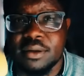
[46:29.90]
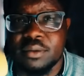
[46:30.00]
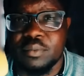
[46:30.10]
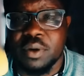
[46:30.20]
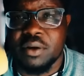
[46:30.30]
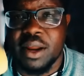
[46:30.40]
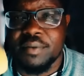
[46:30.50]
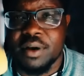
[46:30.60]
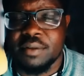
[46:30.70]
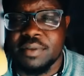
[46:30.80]
We don't have
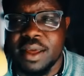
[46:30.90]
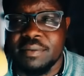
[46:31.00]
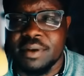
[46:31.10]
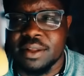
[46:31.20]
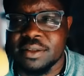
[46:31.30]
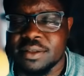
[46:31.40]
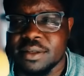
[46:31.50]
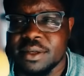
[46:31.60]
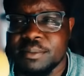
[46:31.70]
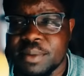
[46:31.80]
all of the evidence.
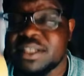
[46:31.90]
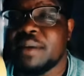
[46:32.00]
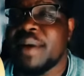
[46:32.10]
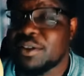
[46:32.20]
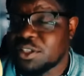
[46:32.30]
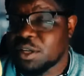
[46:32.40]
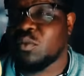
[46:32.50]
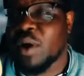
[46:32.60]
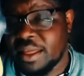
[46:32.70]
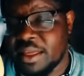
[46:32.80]
But somehow, some
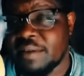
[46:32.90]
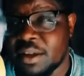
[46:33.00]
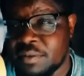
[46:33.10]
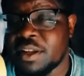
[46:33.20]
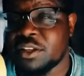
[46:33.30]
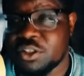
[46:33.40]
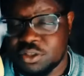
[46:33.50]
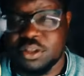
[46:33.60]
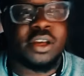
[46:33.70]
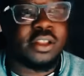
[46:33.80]
way, they've convinced
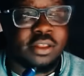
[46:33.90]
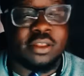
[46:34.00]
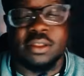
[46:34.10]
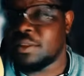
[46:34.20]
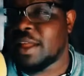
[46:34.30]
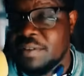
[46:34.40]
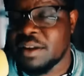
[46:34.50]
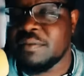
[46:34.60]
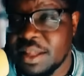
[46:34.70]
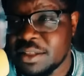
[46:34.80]

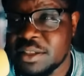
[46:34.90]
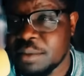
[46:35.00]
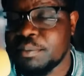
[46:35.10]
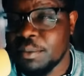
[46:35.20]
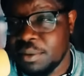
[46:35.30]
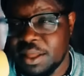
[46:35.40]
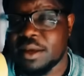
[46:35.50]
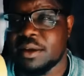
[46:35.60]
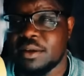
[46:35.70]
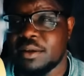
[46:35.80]
the public